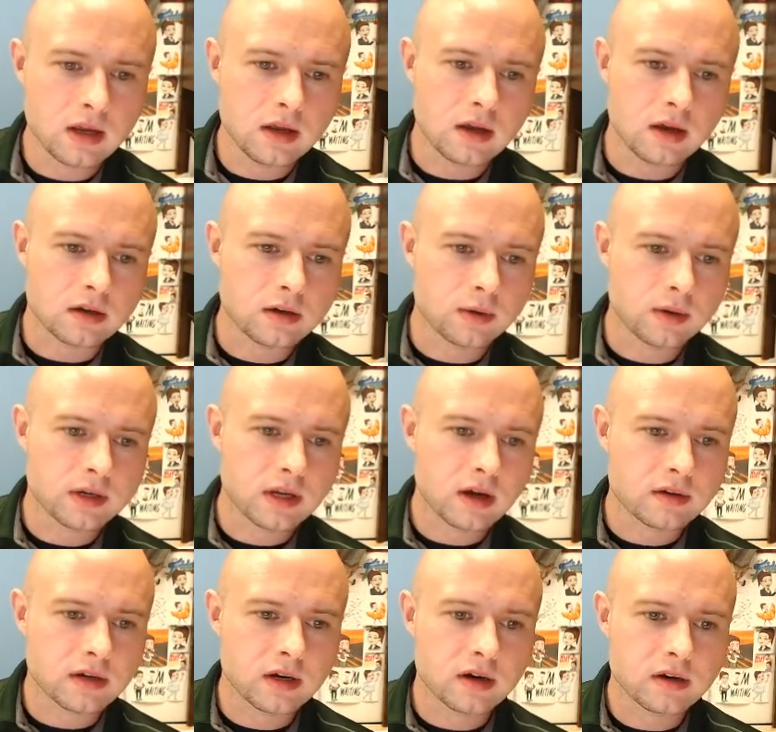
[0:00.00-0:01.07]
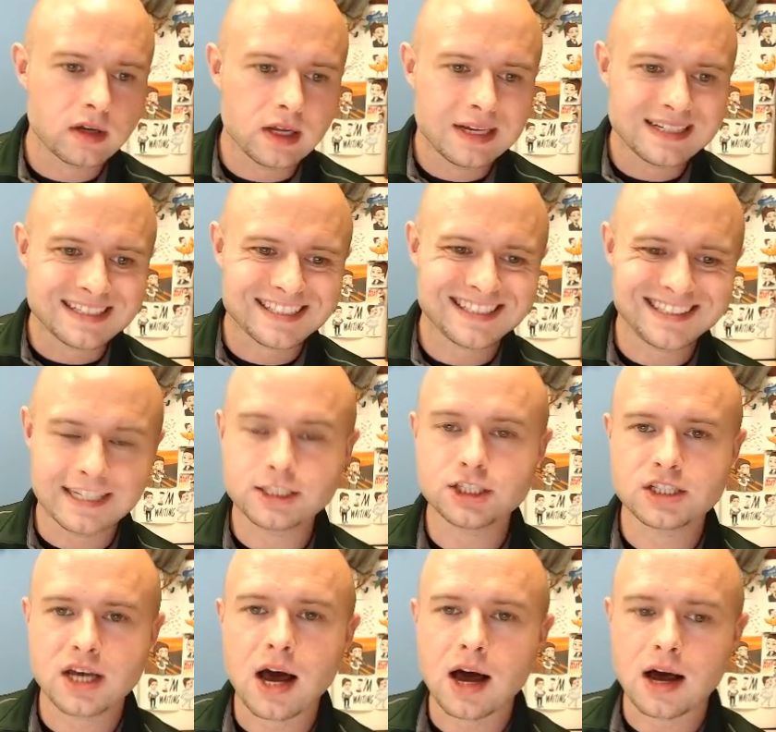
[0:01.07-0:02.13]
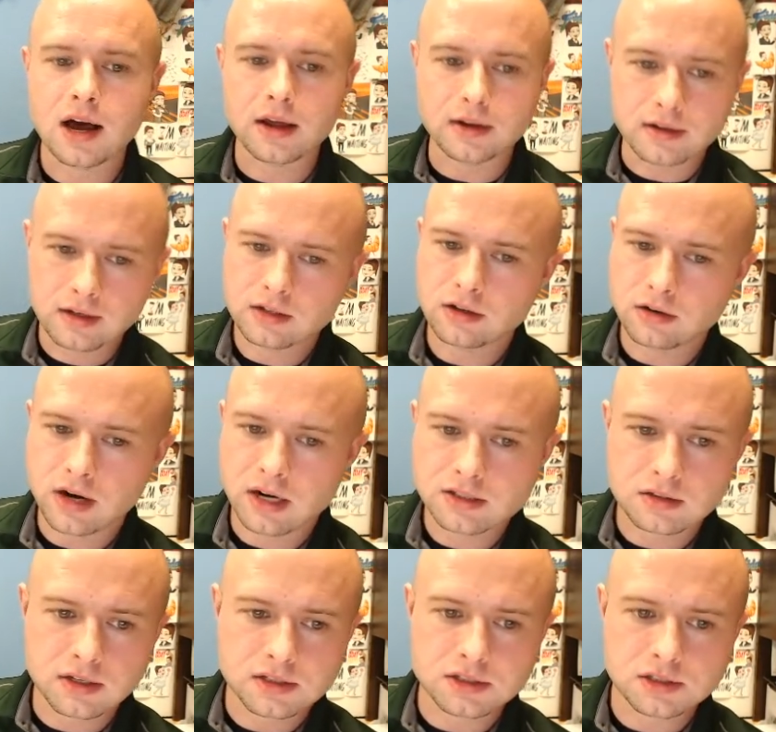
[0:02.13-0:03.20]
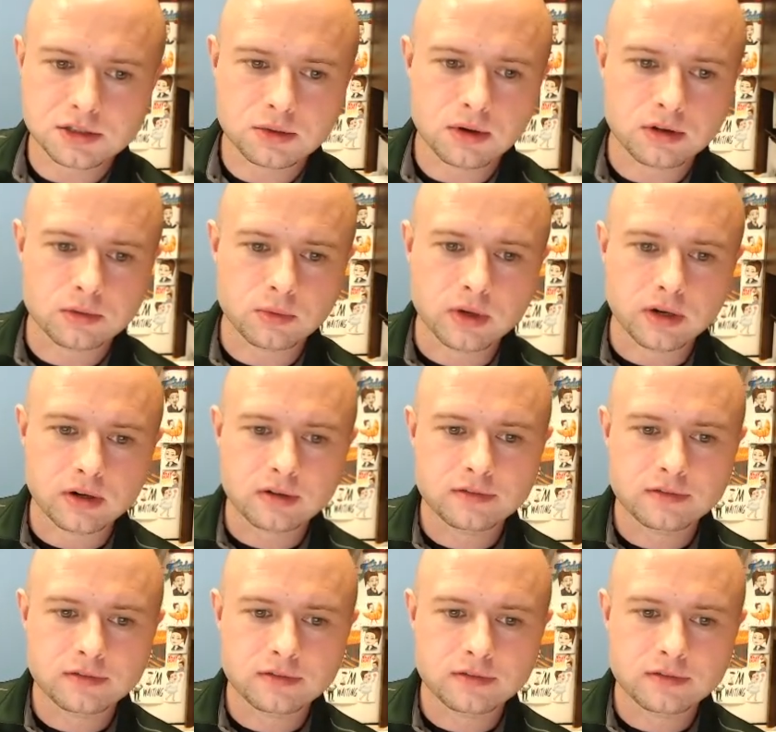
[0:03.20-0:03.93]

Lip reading: Going down here, Stygian Dahan, congratulations, you are the winner.